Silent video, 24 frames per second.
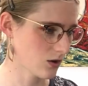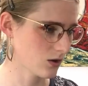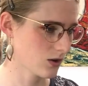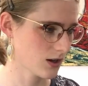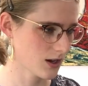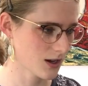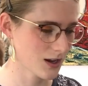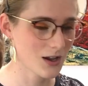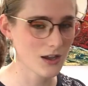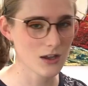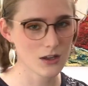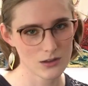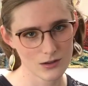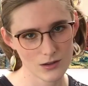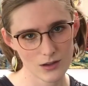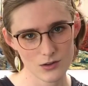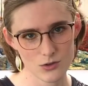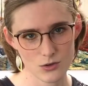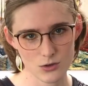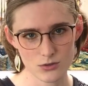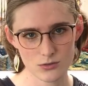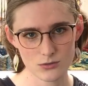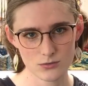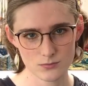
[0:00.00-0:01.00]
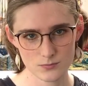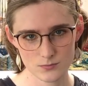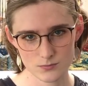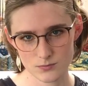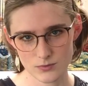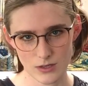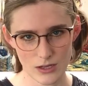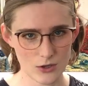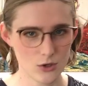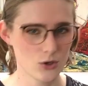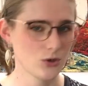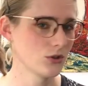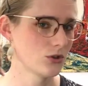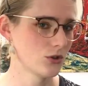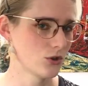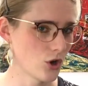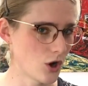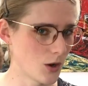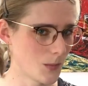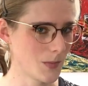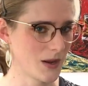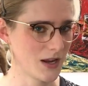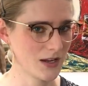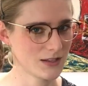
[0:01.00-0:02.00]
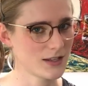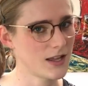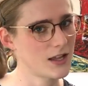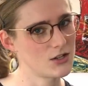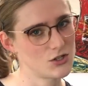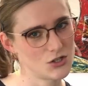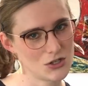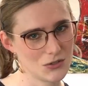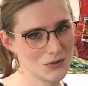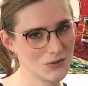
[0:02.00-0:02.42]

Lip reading: okay, I couldn't not make that joke.